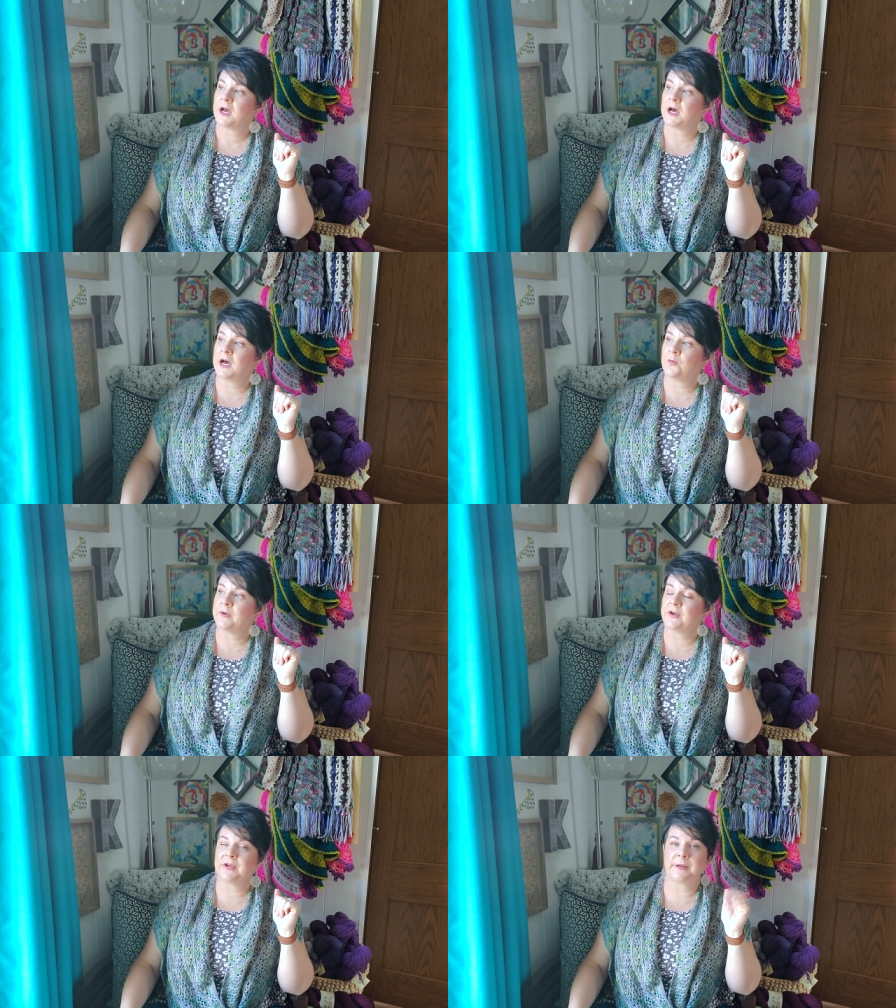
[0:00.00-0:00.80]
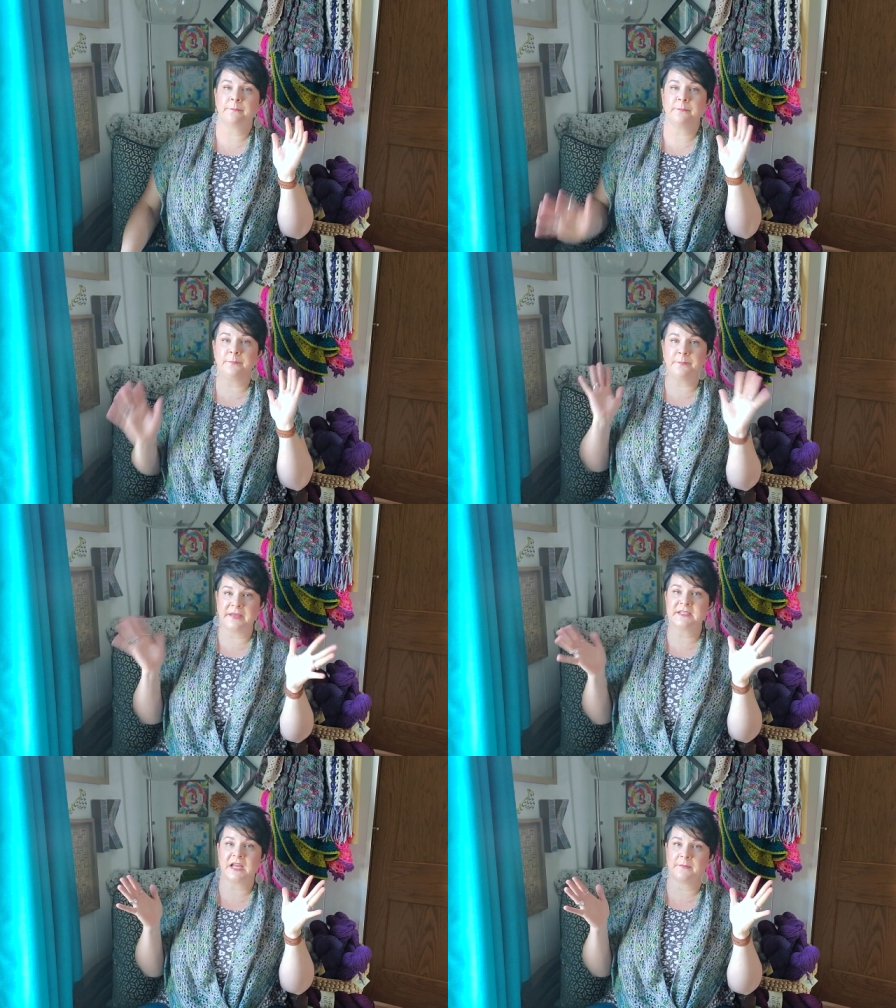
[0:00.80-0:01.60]
Uh, we are in a
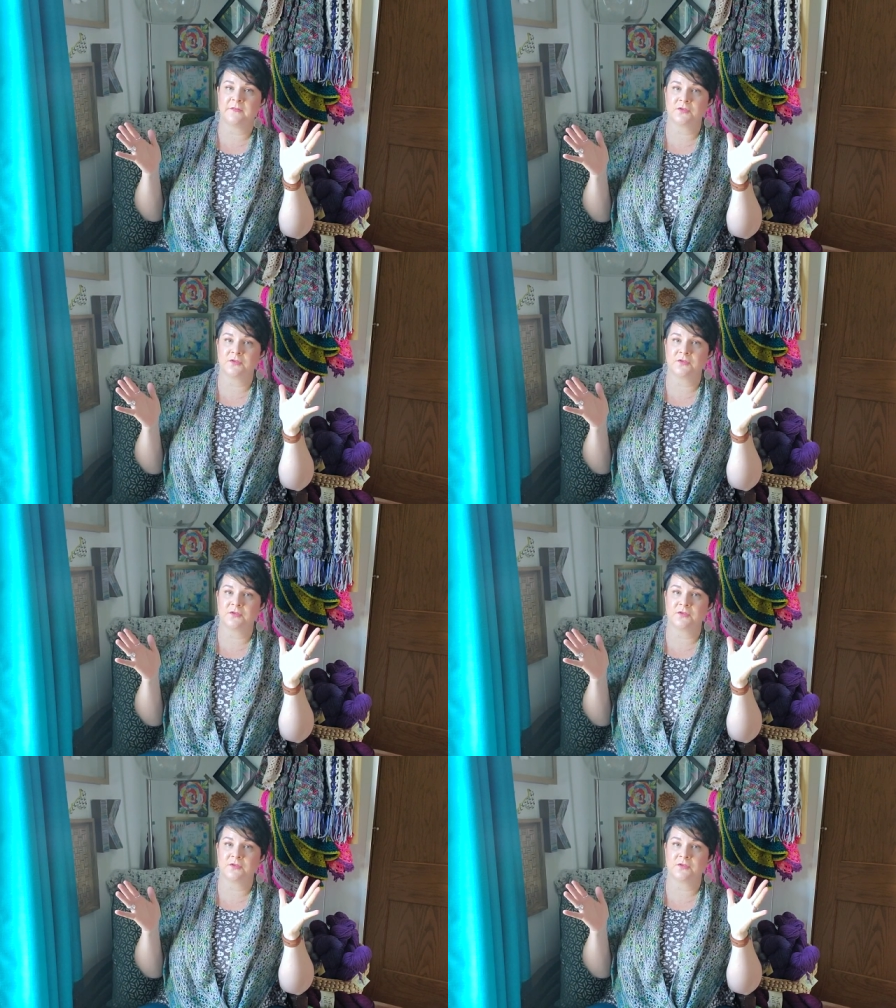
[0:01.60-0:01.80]
big time of